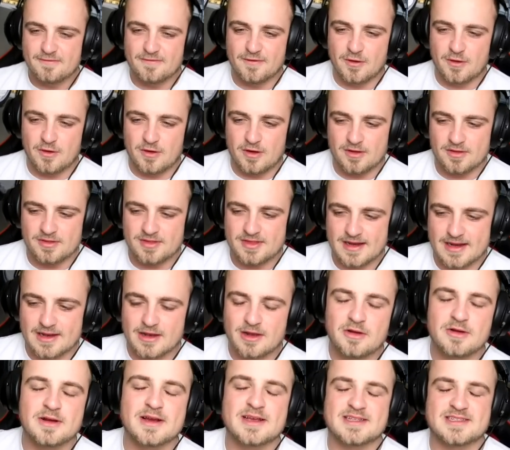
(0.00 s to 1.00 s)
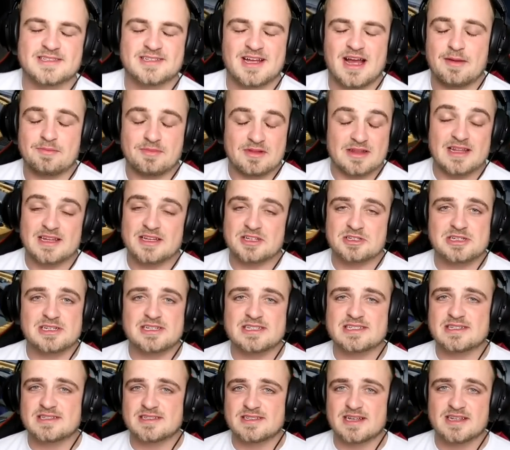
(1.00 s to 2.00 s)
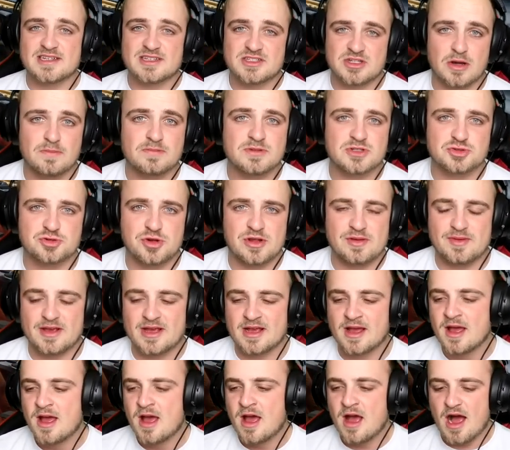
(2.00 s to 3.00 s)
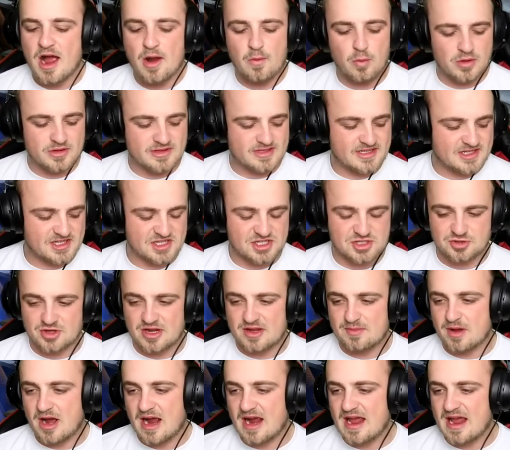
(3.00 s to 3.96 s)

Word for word: for the longest time. Literally since I stopped streaming, I wanted to stream.